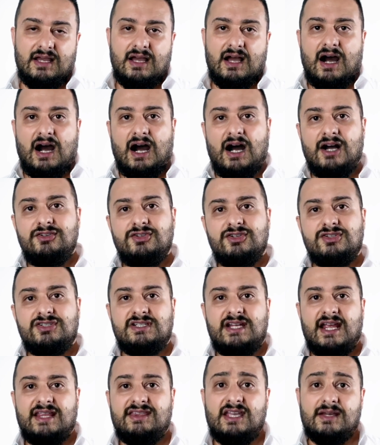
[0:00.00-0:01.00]

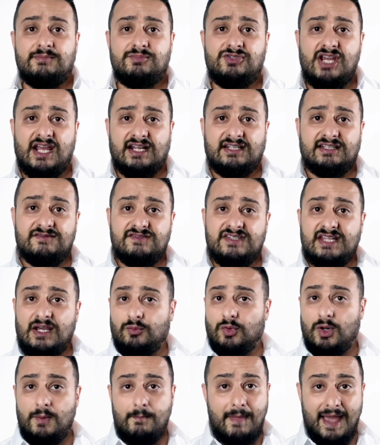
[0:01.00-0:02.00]
Understand the objectives that
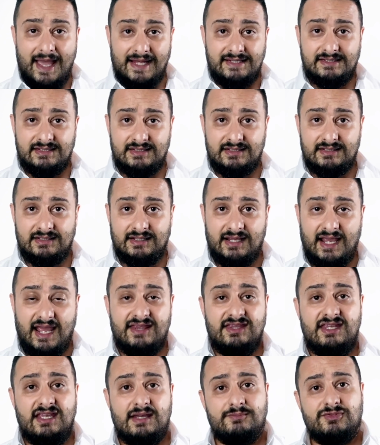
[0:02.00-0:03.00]
were met
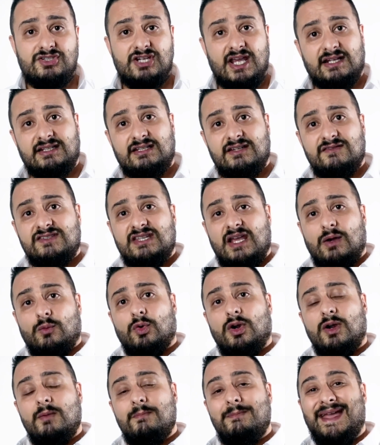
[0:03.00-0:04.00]
and the objectives that
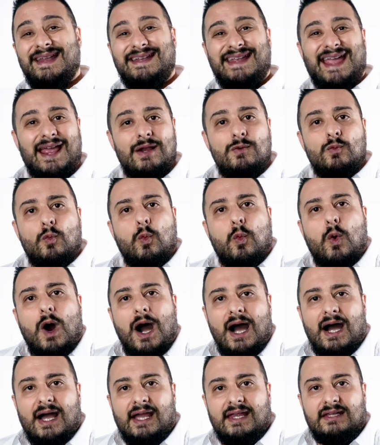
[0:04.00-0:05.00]
weren't met and
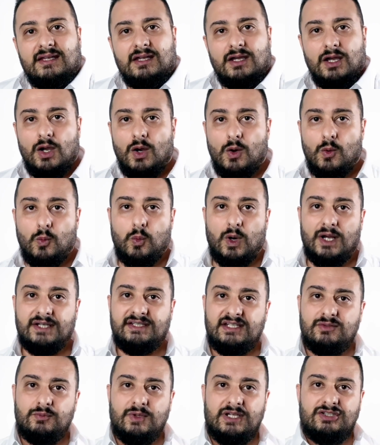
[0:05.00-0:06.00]
why. What
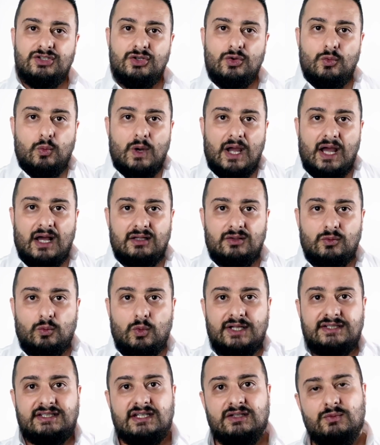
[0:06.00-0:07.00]
did we do well?
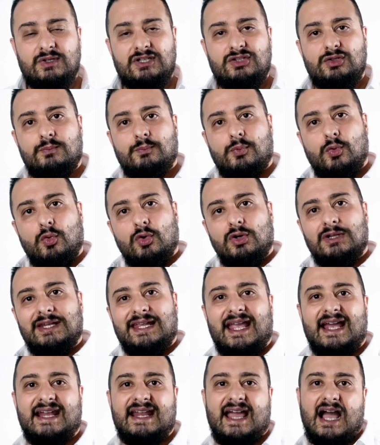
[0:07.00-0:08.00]
What did we do poorly?
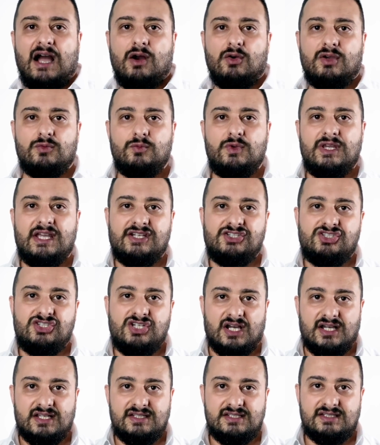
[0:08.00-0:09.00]
And how can we
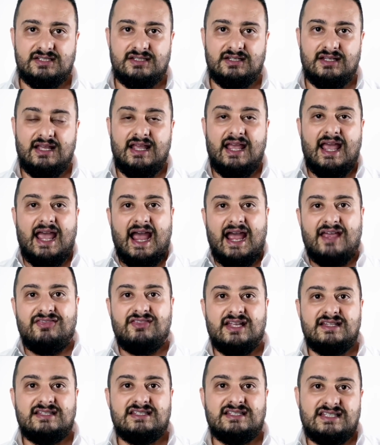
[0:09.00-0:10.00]
adjust? And
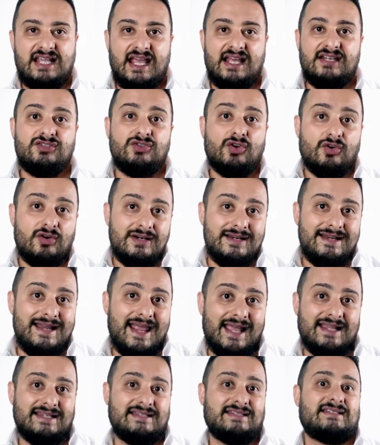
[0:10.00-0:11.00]
then set your
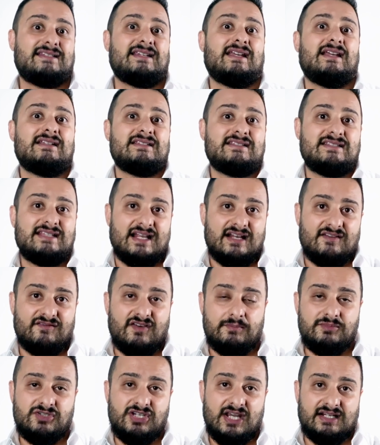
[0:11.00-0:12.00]
next set of
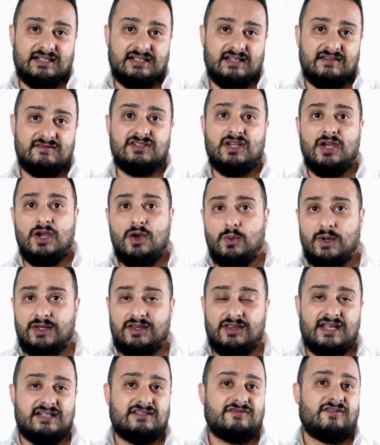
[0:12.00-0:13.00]
objectives, whether
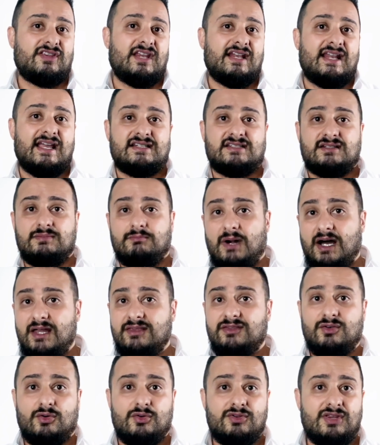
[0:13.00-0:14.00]
that's for the next
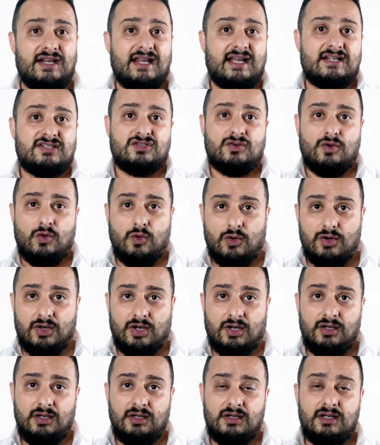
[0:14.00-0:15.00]
month or the next quarter.